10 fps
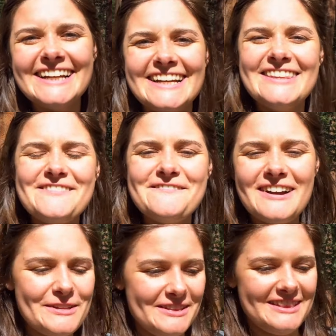So
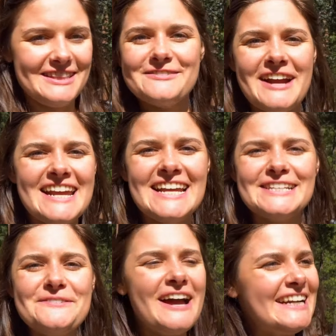I forgot to plug the
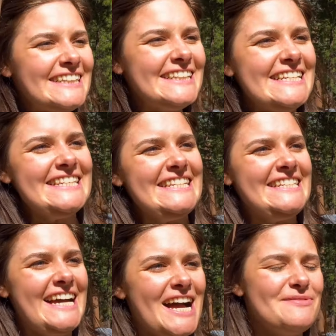microphone back
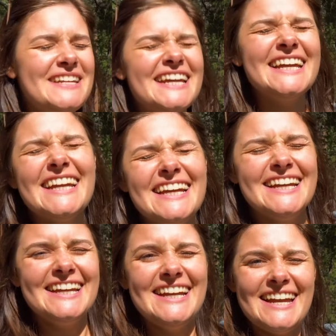in, but
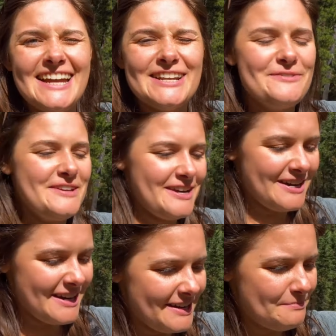basically I am
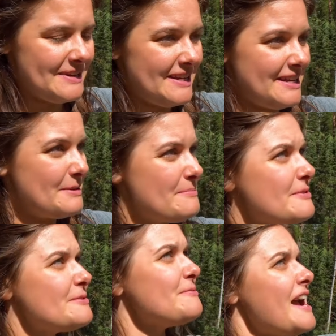saying how the rain
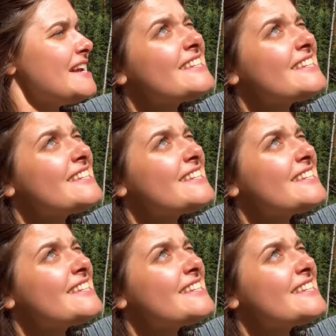finally